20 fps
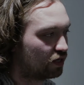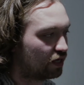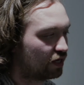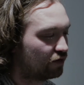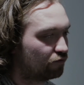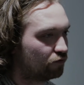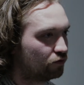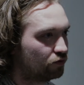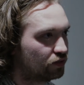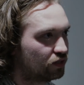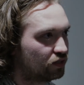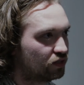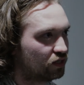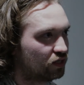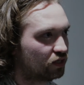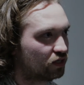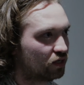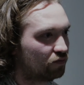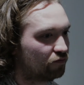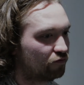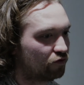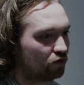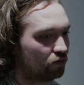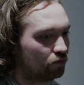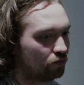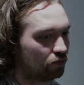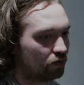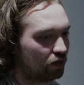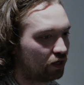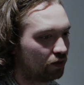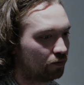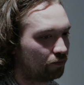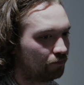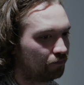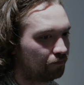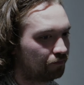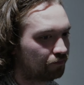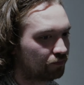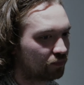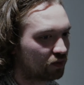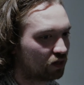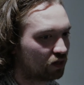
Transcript: influences that come from